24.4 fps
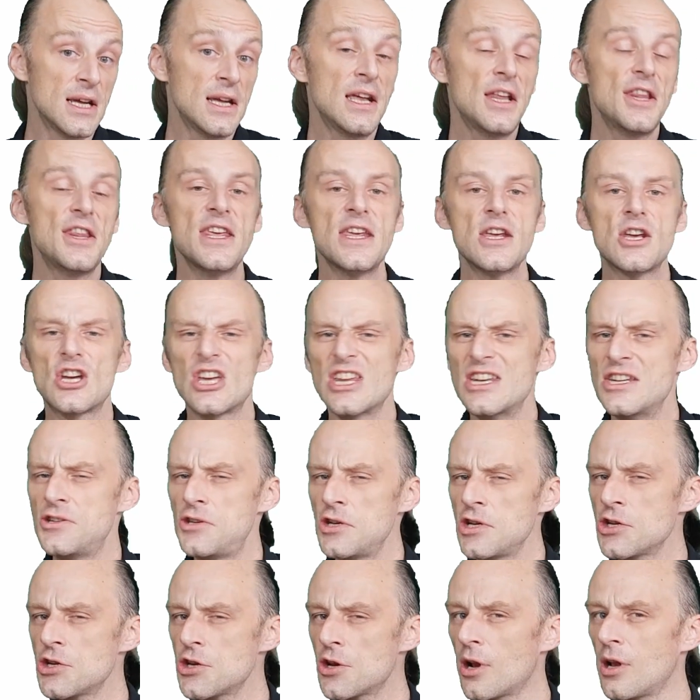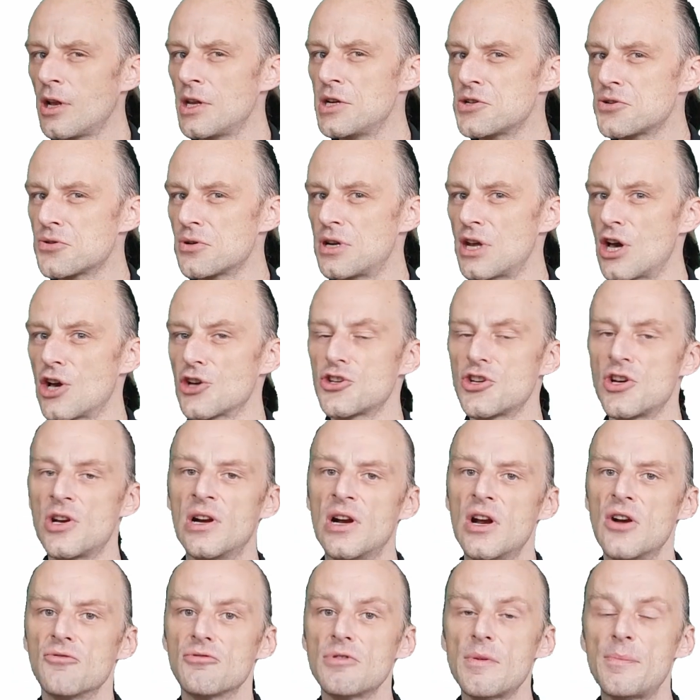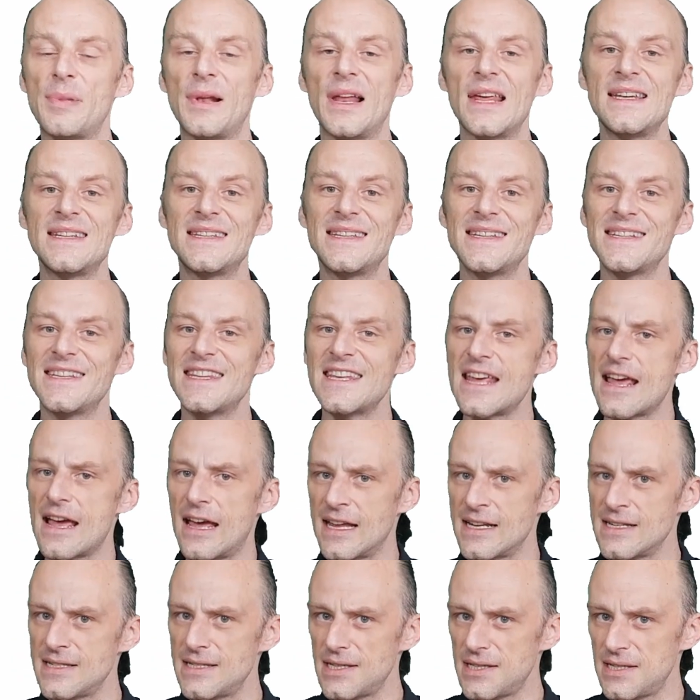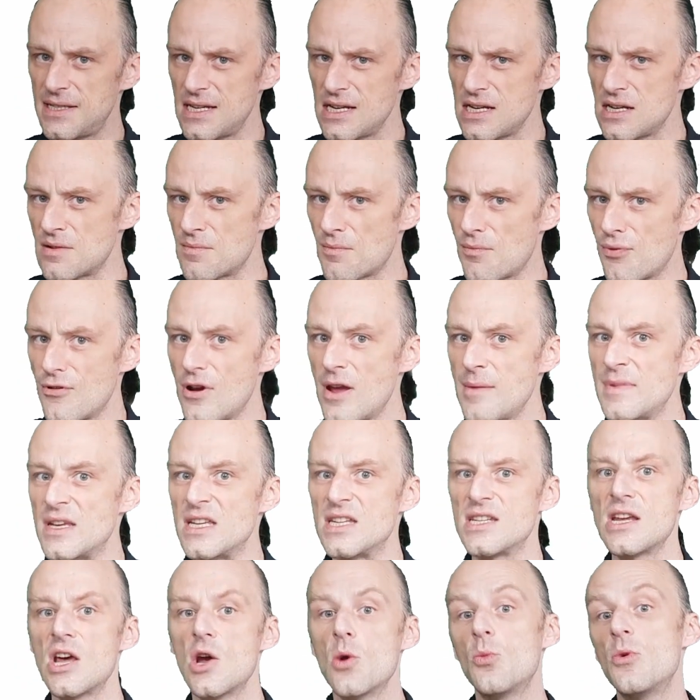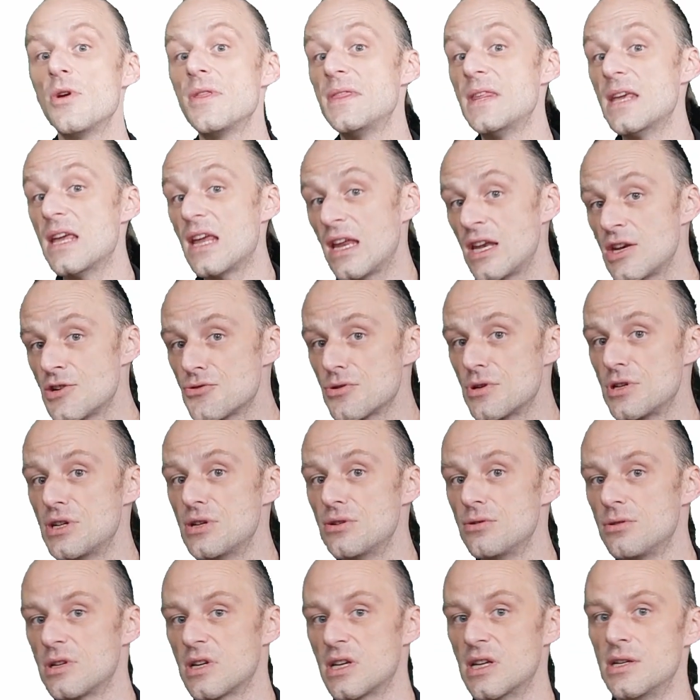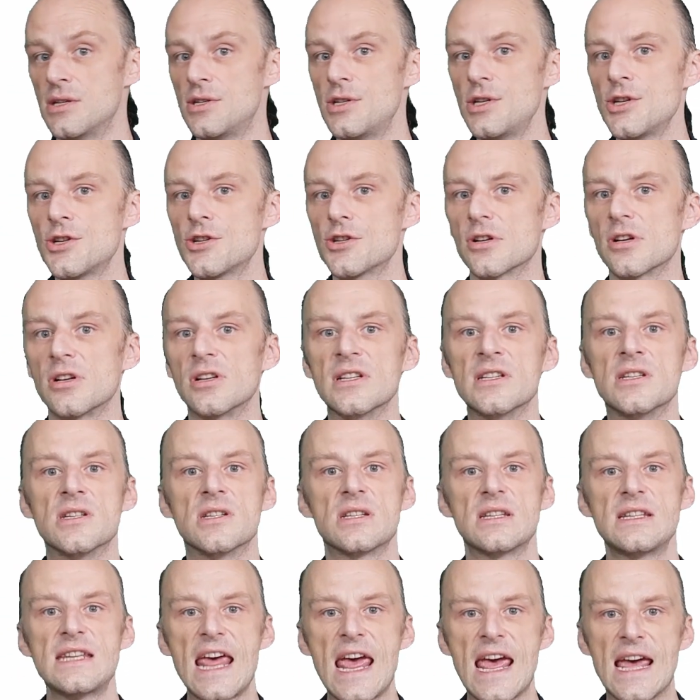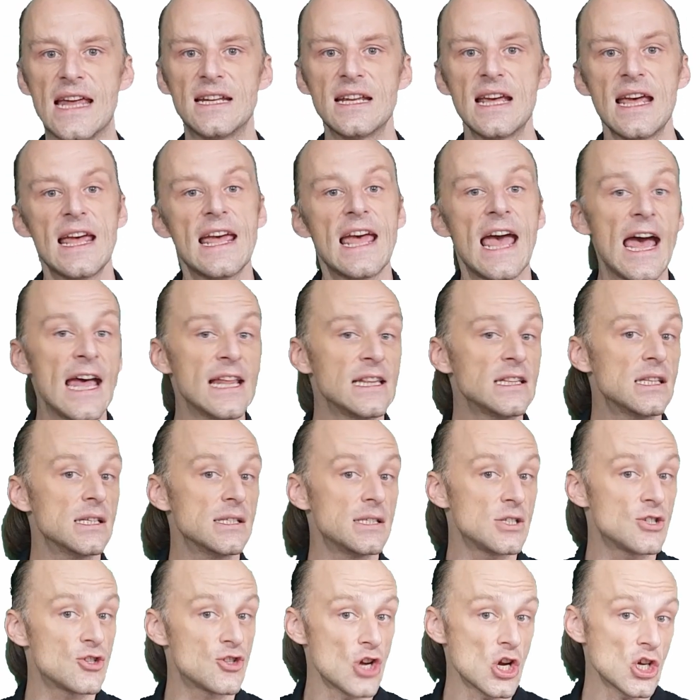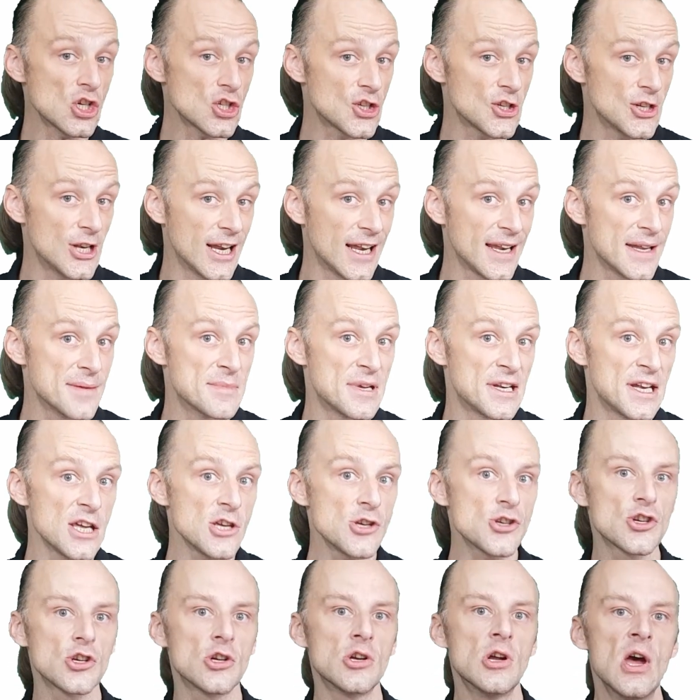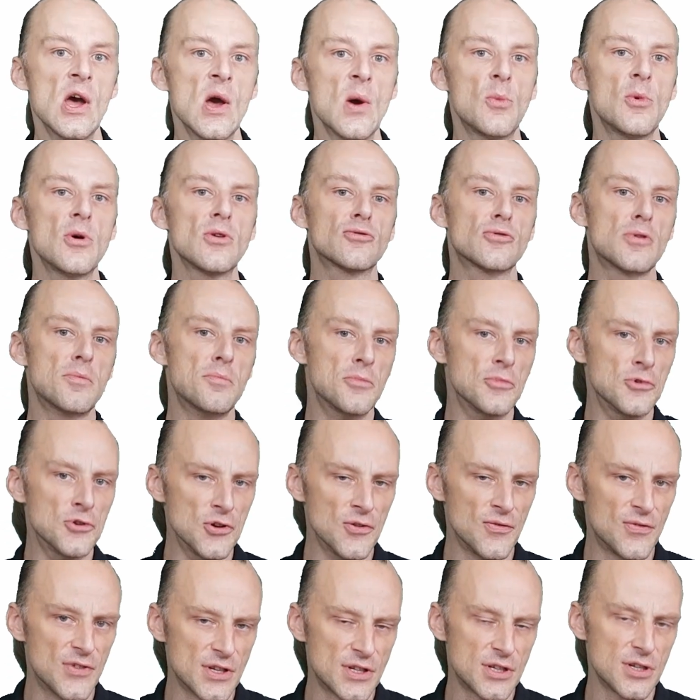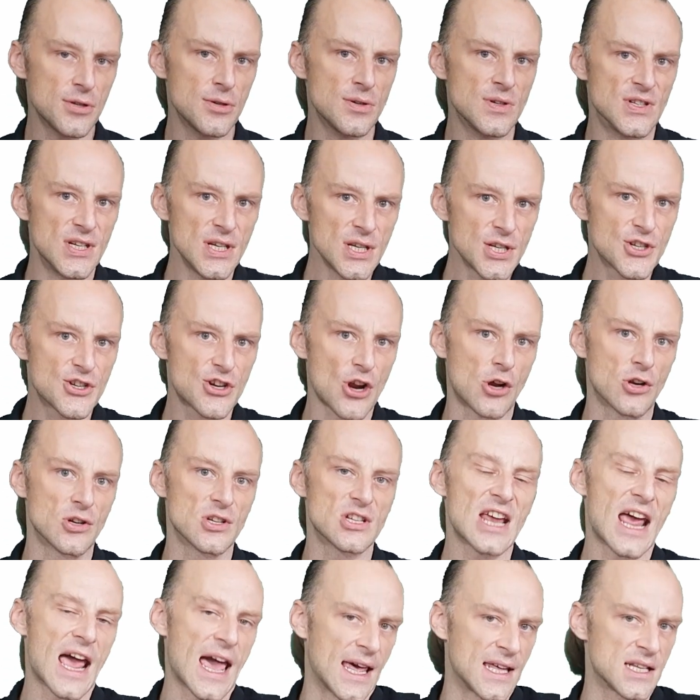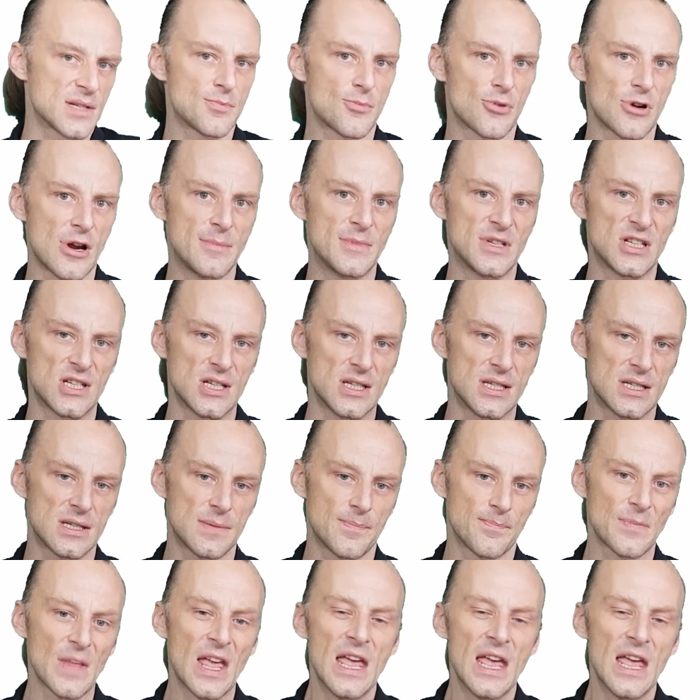The conditional introduction replaces the antecedent premise with the introduced conditional instead. And the disjunction elimination will remove the two disjuncts as premises.